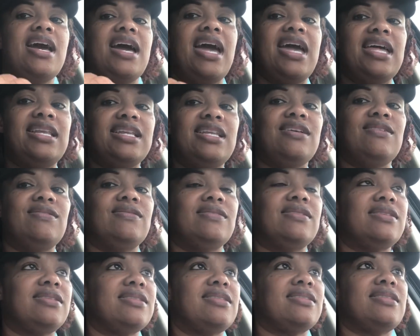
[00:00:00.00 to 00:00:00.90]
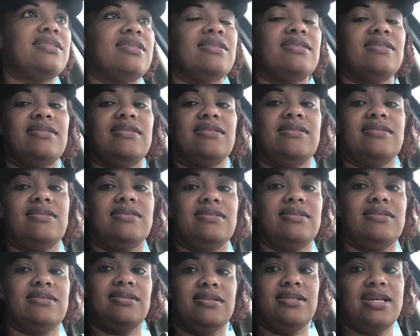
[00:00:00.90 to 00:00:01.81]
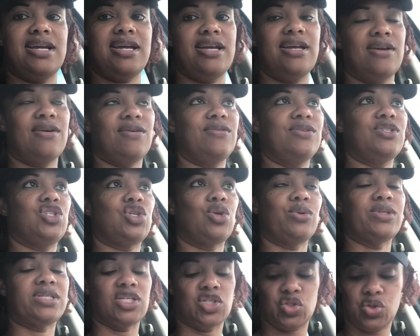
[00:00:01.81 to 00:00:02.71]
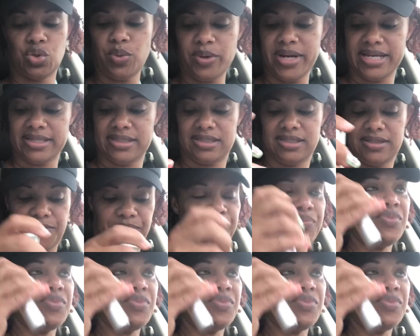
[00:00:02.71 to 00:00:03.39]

And you, there you go. So it's a twist.